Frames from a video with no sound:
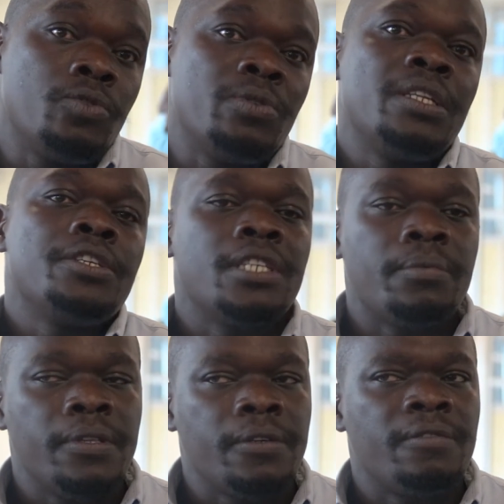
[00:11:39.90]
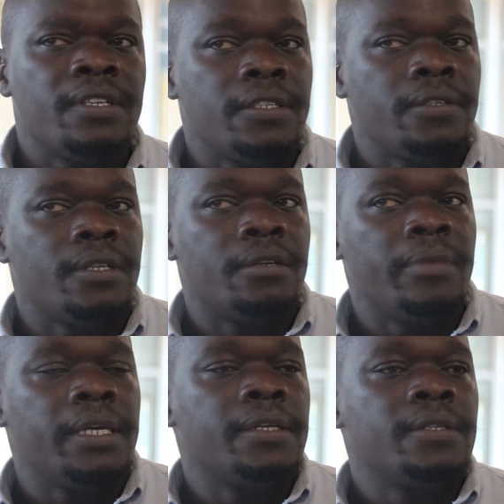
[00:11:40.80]
to really shape this conversation and
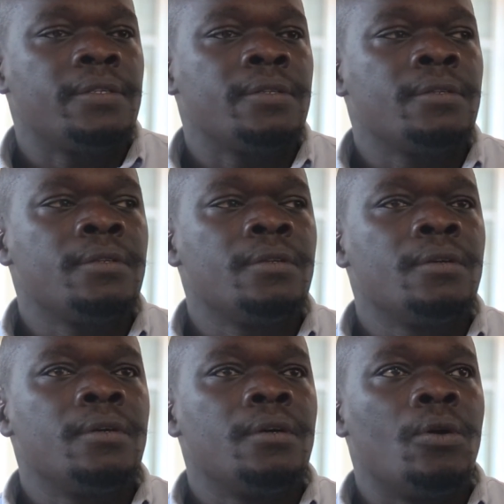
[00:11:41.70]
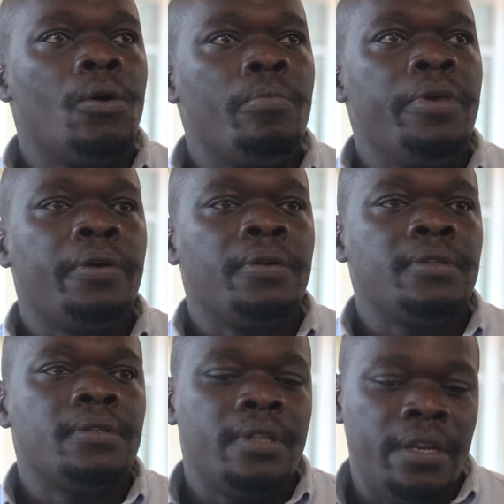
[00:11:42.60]
make it go
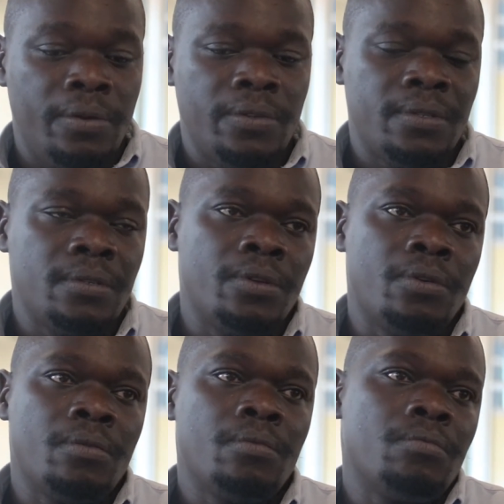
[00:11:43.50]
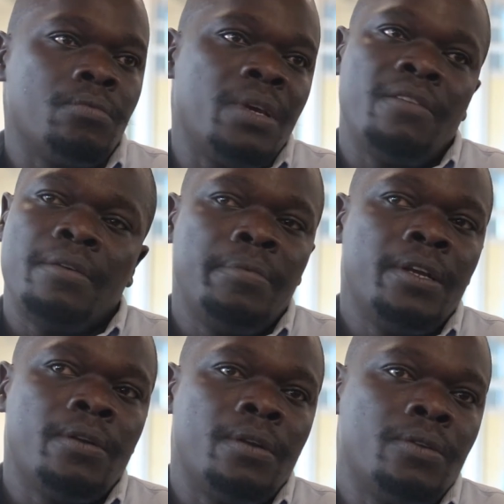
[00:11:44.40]
beyond the news. We have a
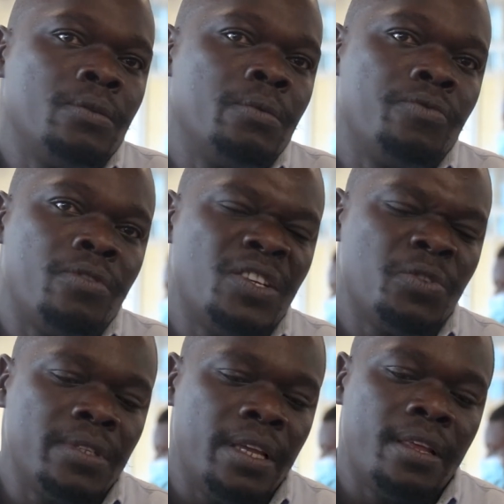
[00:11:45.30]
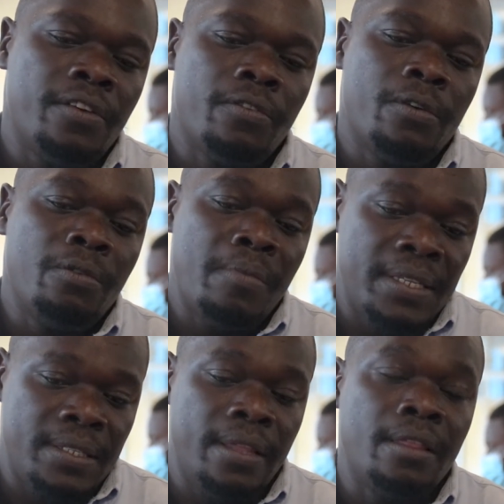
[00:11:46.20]
big role. So for us to stay in that role, we
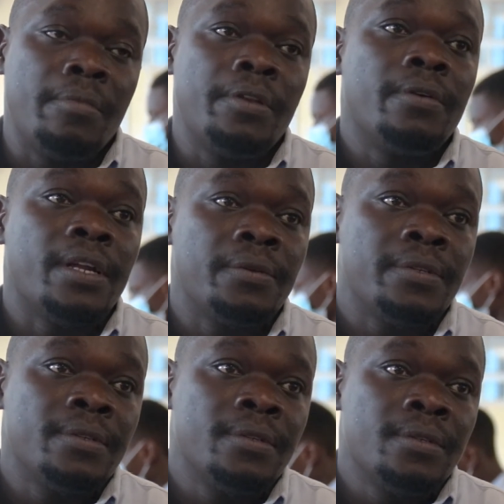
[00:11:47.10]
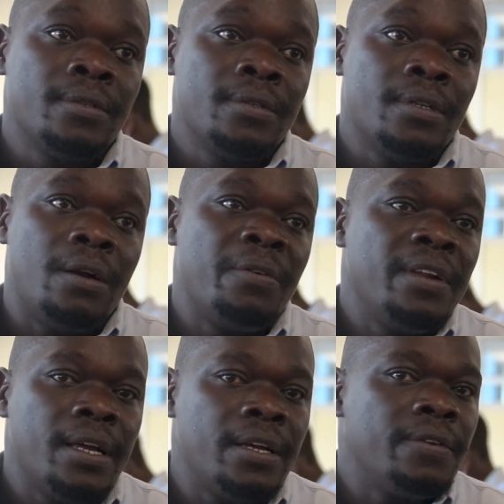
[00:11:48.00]
must stay in the middle ground. I would
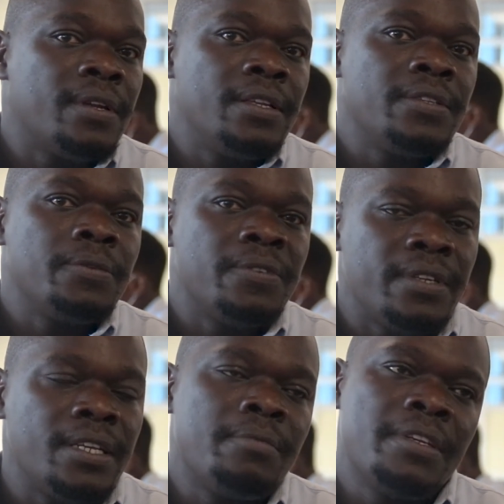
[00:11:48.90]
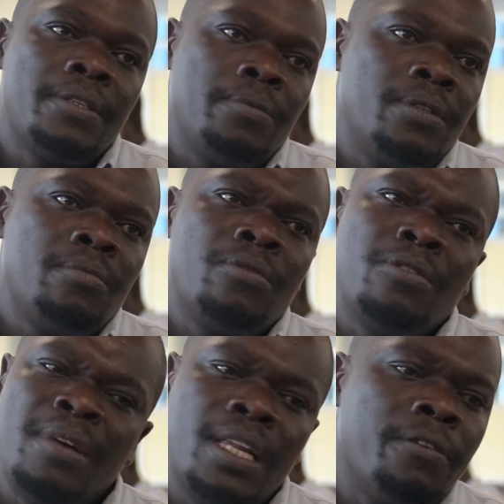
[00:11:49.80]
really urge journalists to try as much as possible,
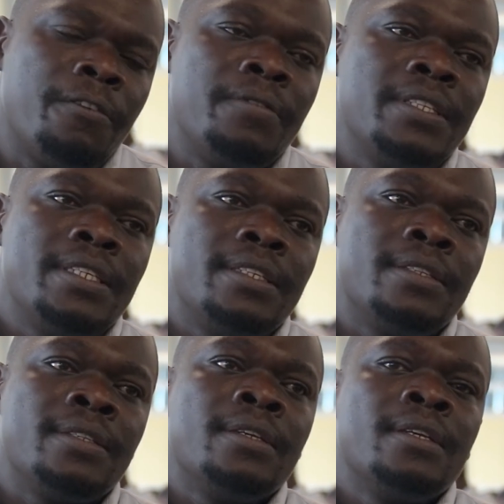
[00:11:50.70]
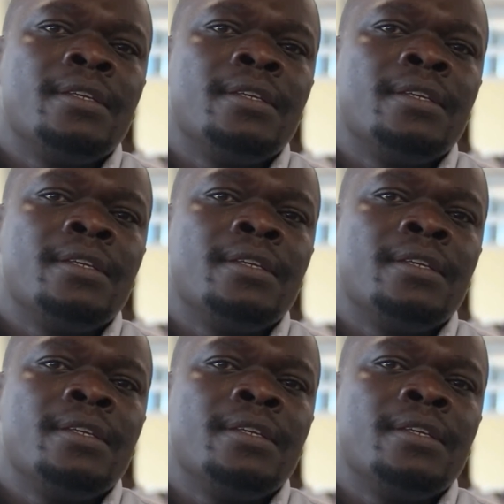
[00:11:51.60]
no matter how convincing it is,